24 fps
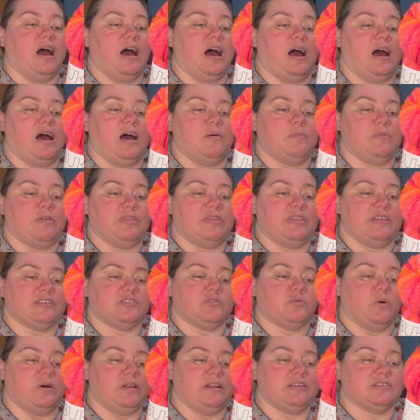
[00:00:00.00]

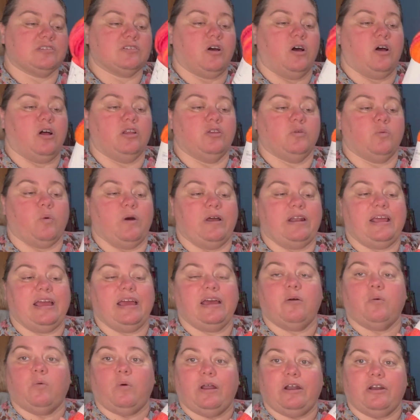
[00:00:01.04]
This one is called One
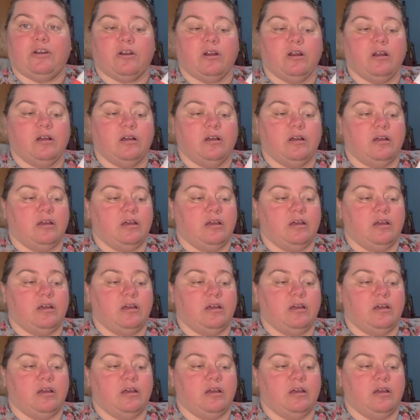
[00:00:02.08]
Hit Wonder.